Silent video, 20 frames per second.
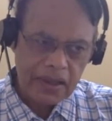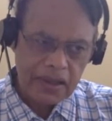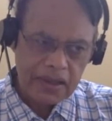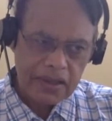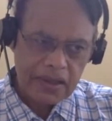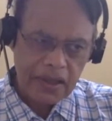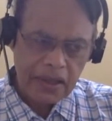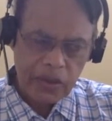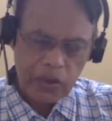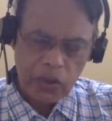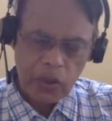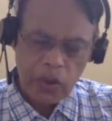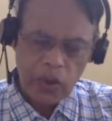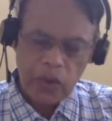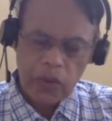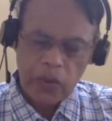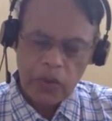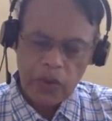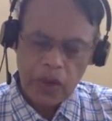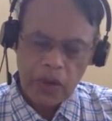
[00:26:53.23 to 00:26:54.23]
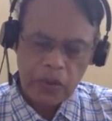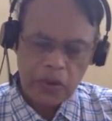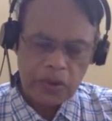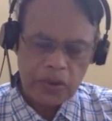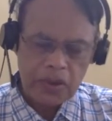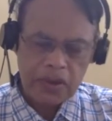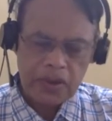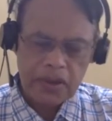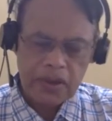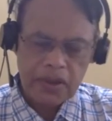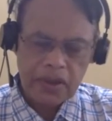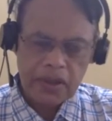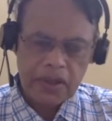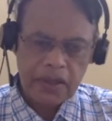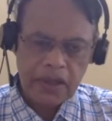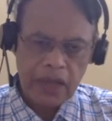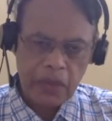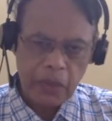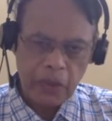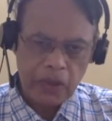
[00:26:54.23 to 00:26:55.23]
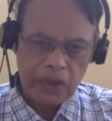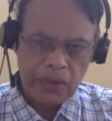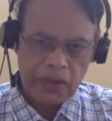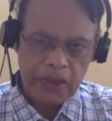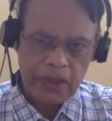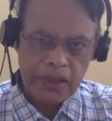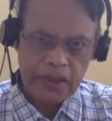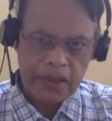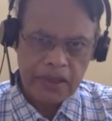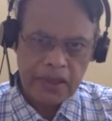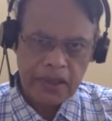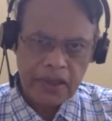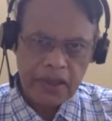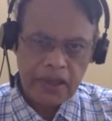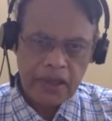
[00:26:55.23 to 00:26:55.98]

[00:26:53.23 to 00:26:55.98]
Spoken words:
They do not rule out that possibility,